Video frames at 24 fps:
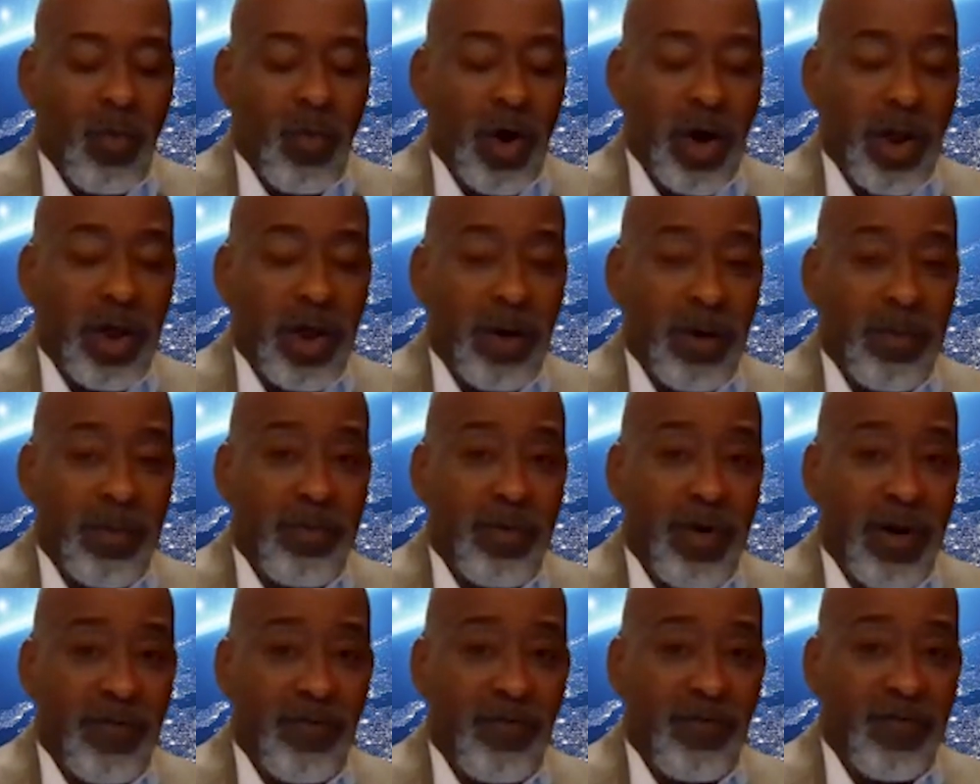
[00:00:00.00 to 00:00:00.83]
What a
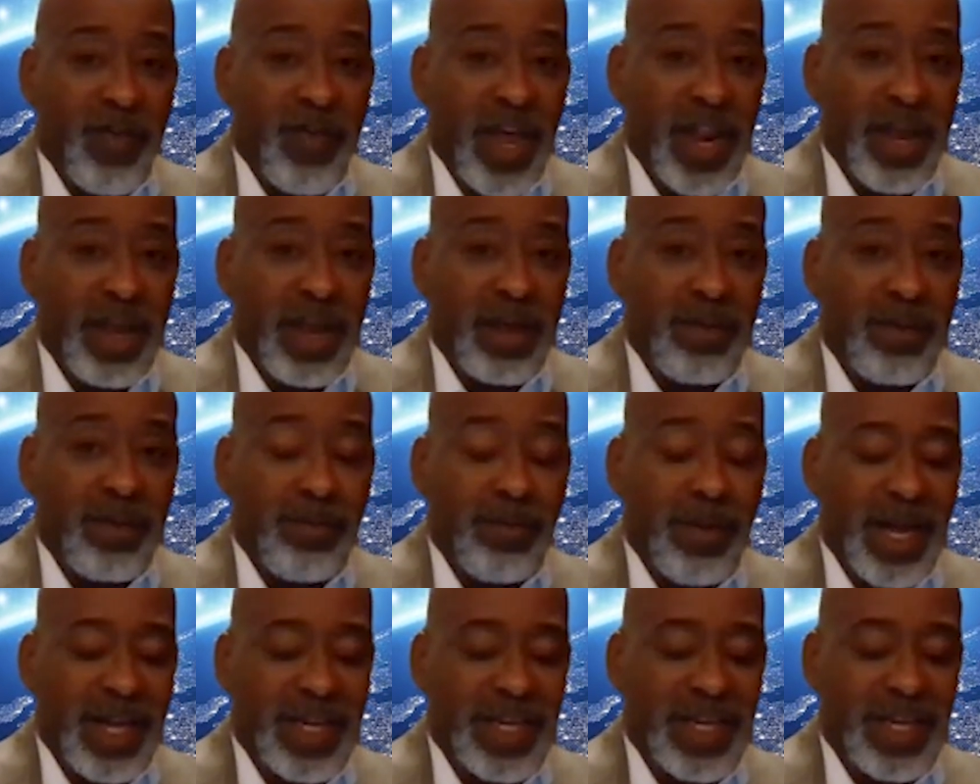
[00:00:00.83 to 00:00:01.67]
prophetic
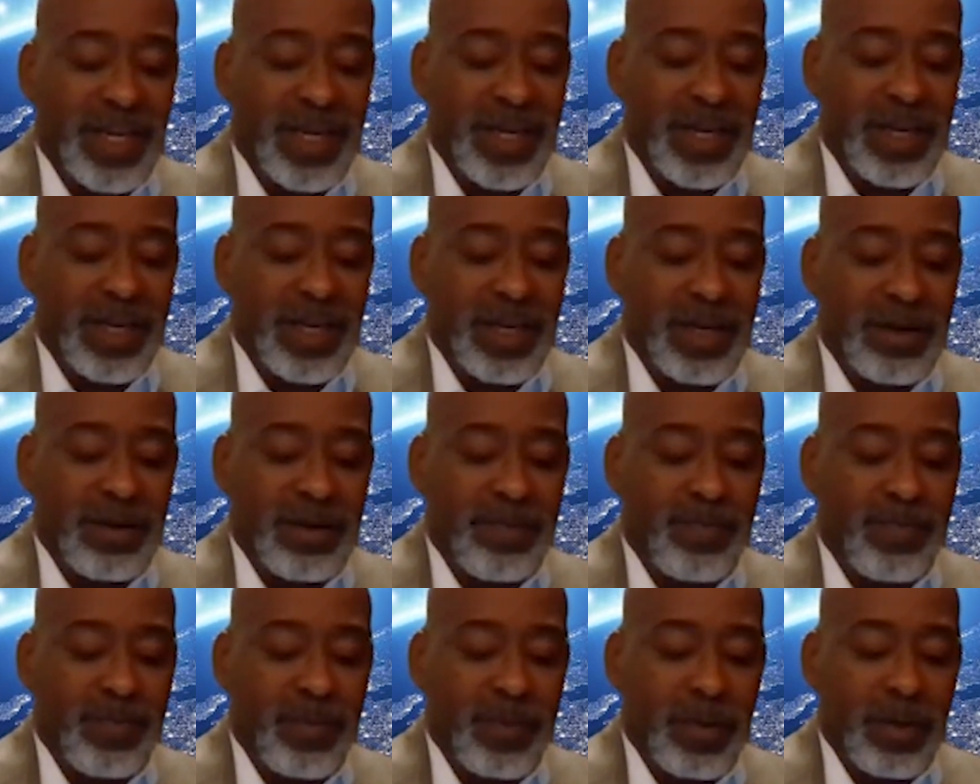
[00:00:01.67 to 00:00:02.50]
message
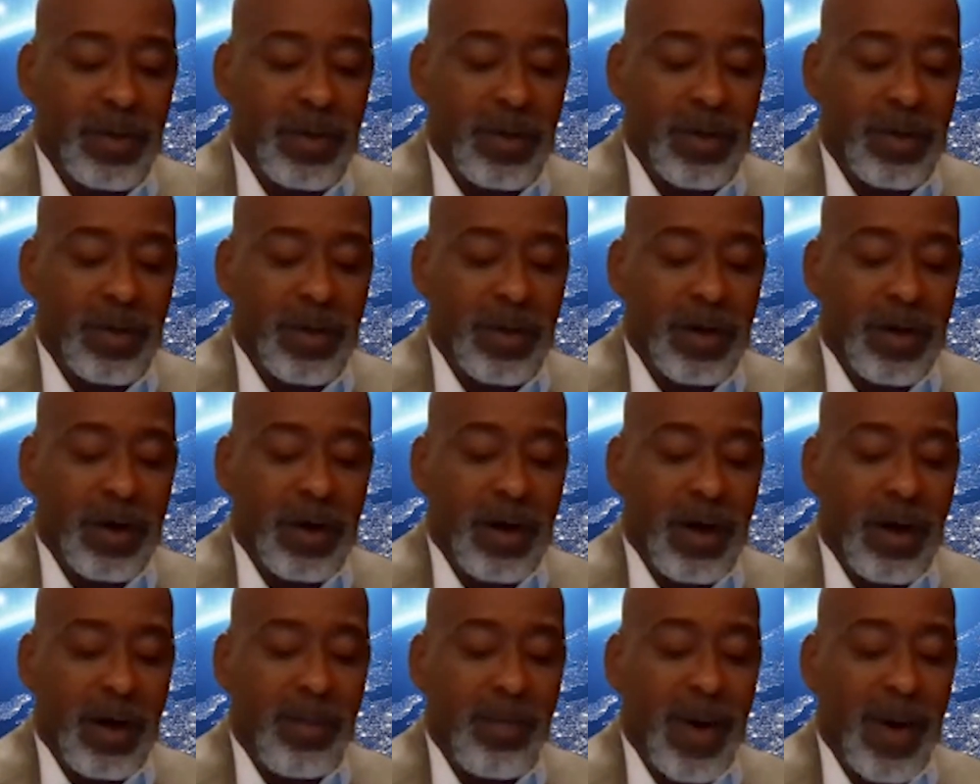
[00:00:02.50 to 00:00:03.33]

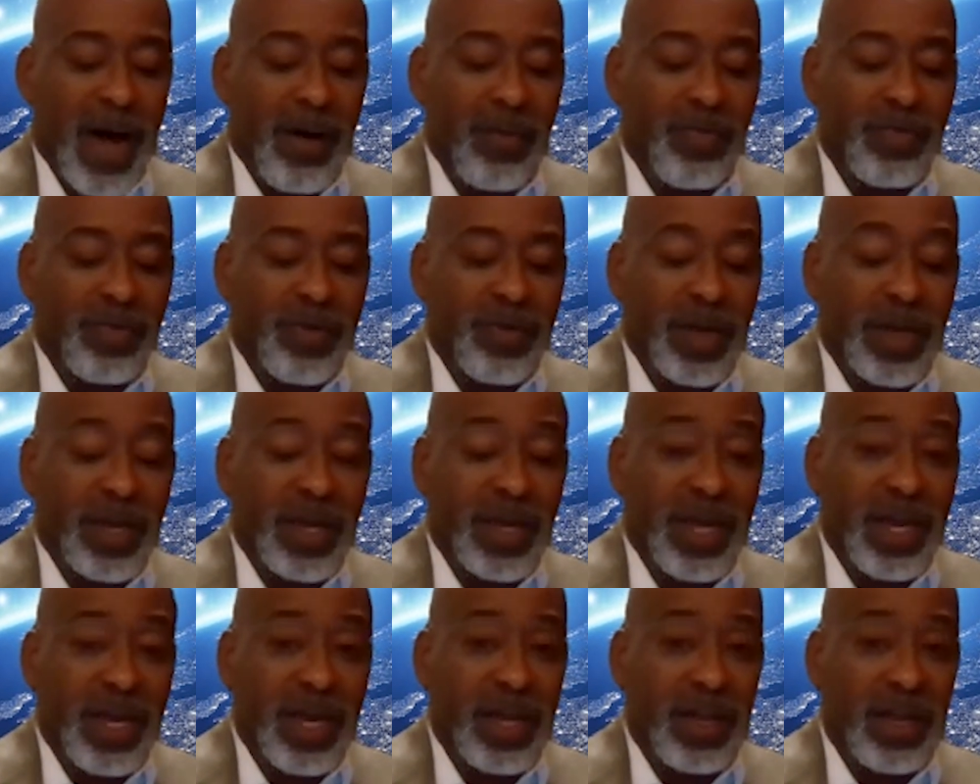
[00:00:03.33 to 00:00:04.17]
about the
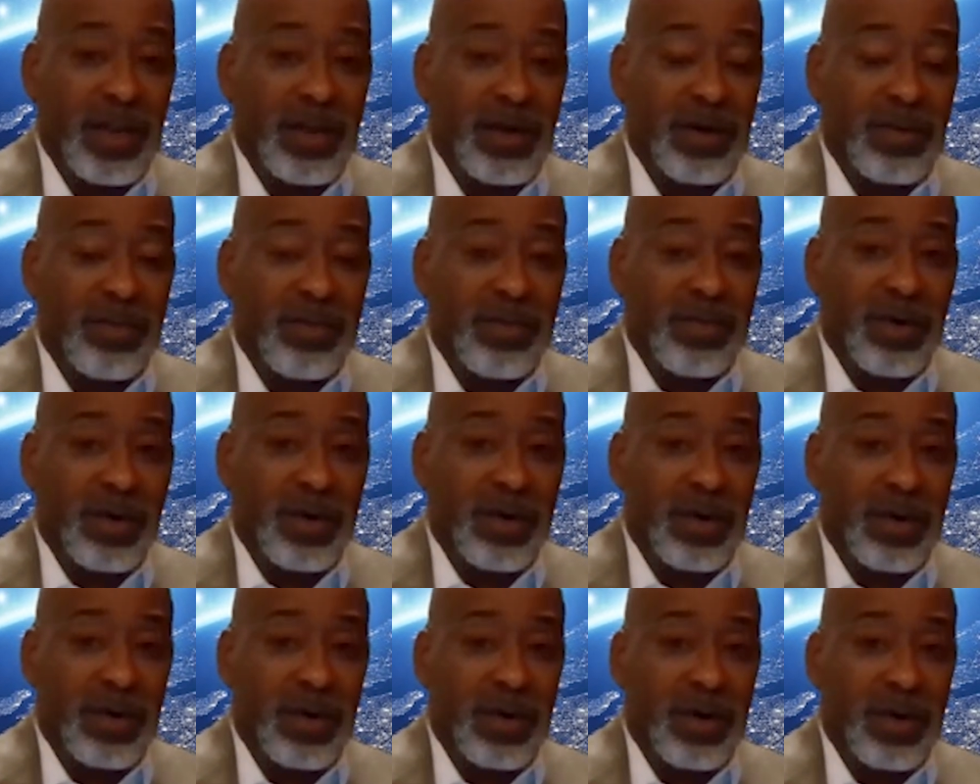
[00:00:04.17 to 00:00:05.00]
kingdom
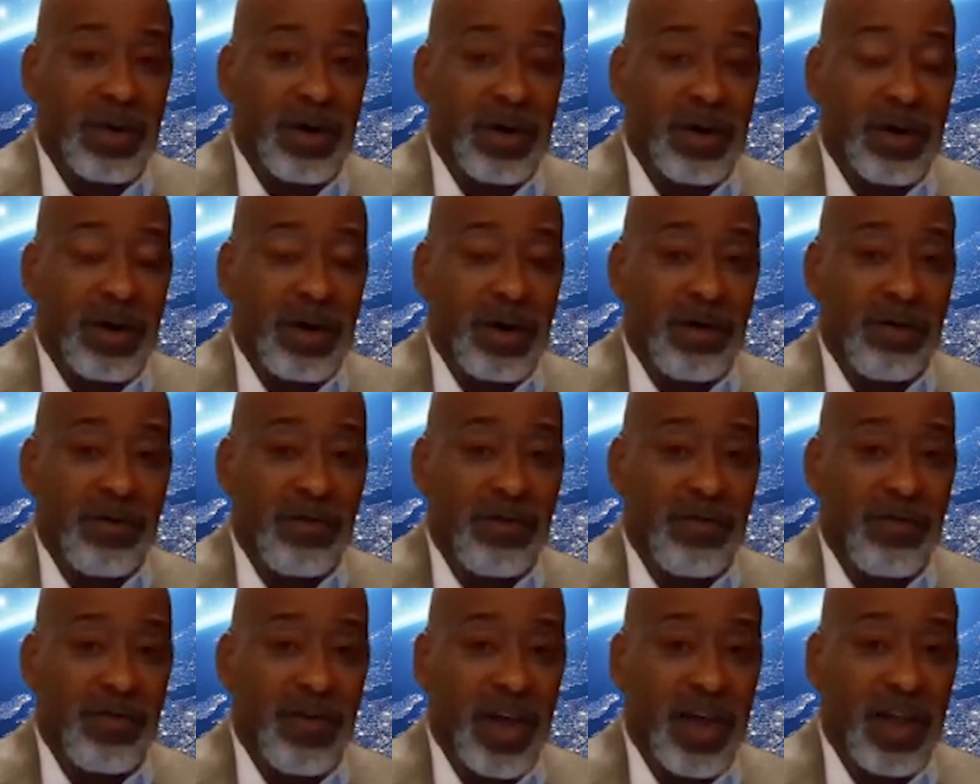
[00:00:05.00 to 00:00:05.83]

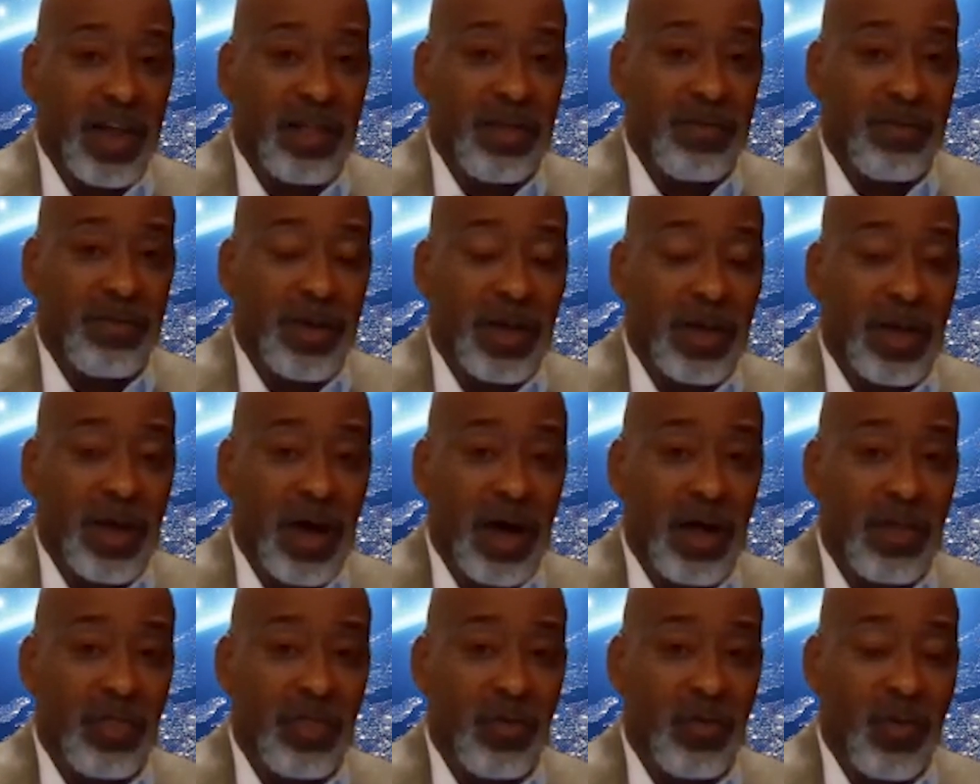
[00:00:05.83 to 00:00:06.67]
of faith
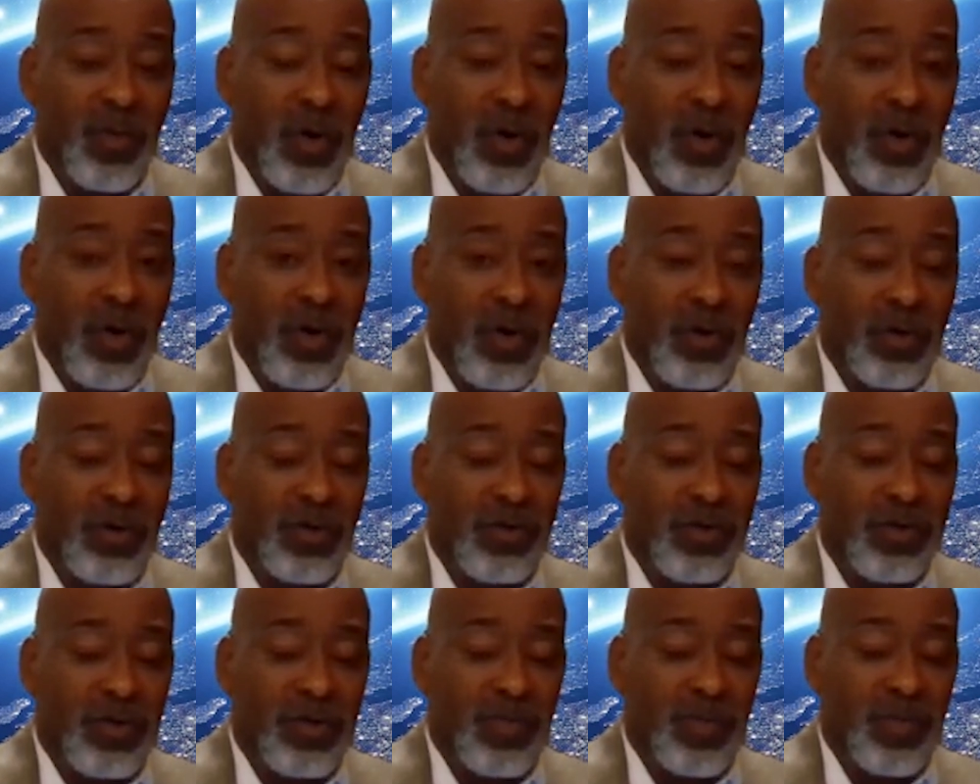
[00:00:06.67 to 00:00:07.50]
beyond the
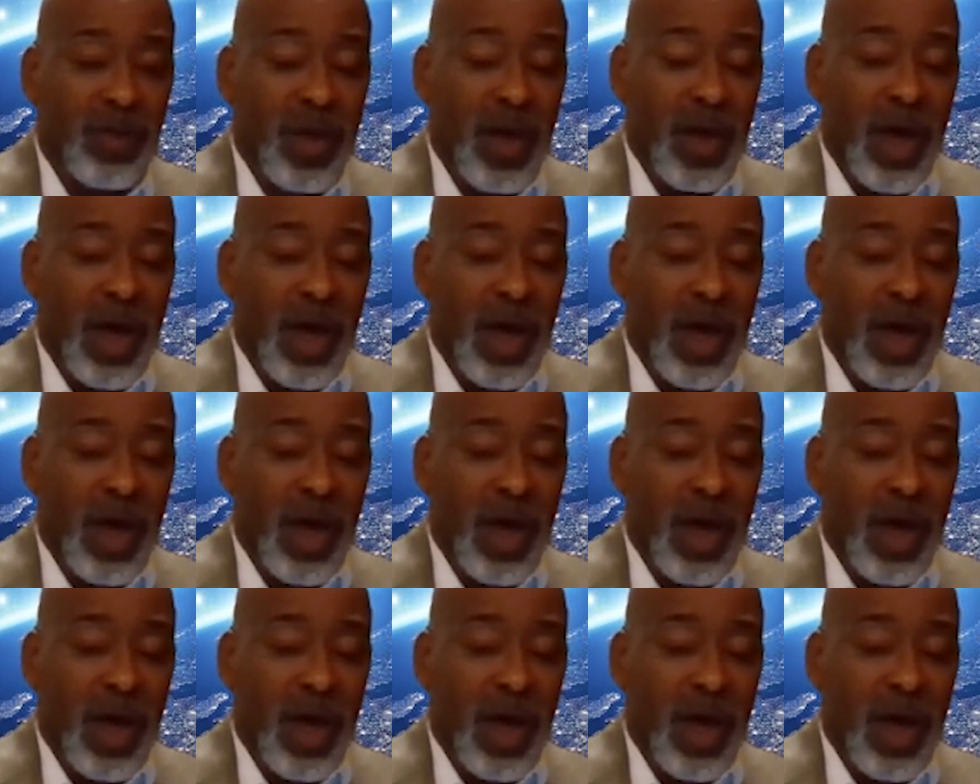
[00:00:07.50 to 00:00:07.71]
walls.